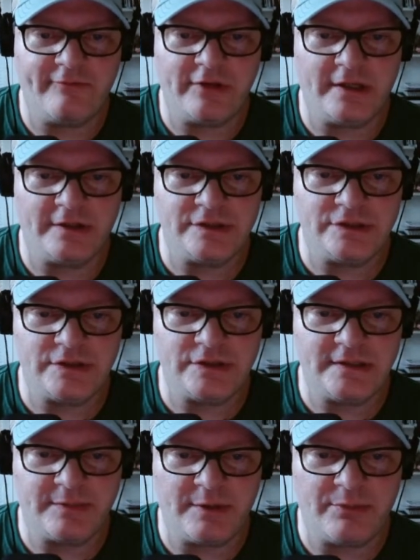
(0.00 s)
Everything else is
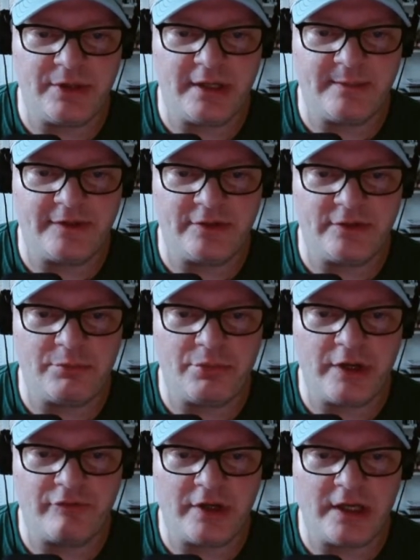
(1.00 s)
just them complaining about their own
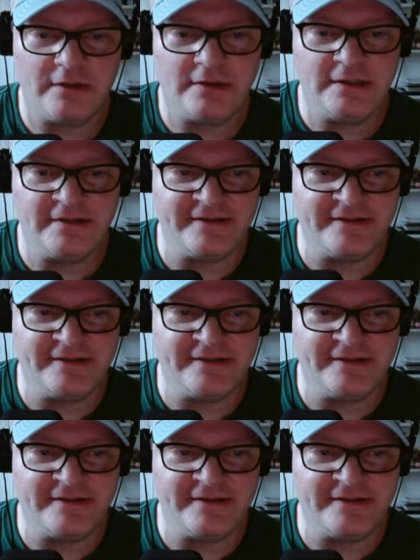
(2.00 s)
brain rot.